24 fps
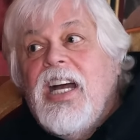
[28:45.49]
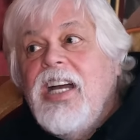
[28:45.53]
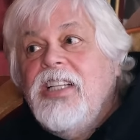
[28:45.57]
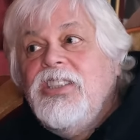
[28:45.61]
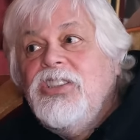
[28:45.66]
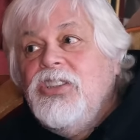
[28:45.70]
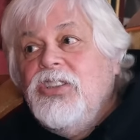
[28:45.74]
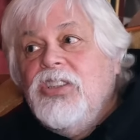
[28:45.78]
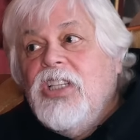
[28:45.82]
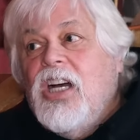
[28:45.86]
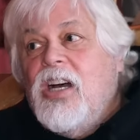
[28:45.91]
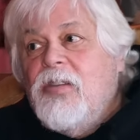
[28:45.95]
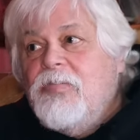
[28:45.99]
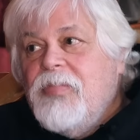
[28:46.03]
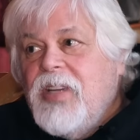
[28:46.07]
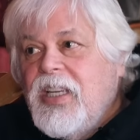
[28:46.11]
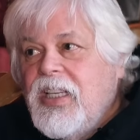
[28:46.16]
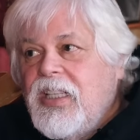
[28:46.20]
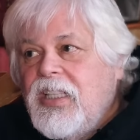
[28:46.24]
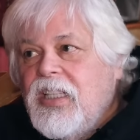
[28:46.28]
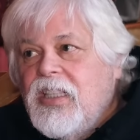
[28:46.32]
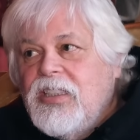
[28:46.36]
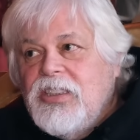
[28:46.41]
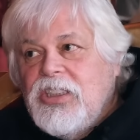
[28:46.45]
I do not
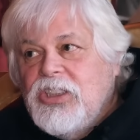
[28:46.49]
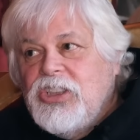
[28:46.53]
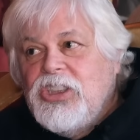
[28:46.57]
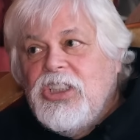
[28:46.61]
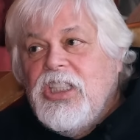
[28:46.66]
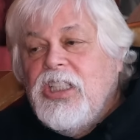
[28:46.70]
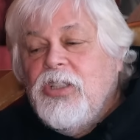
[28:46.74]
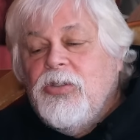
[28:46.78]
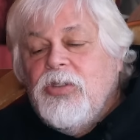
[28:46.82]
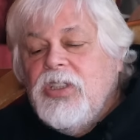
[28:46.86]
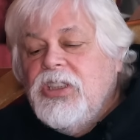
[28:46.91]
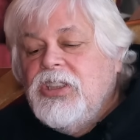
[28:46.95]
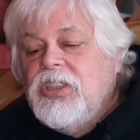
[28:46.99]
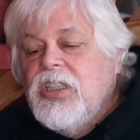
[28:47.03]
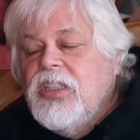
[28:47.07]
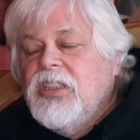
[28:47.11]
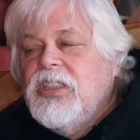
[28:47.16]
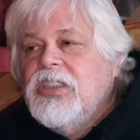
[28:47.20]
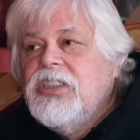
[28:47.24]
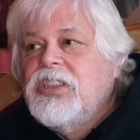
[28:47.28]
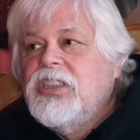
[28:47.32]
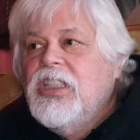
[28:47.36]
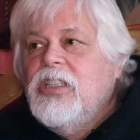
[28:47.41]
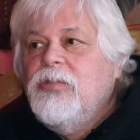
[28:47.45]
make a distinguish on
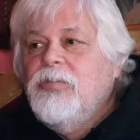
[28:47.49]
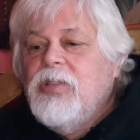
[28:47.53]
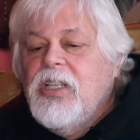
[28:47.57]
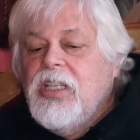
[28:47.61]
this thing.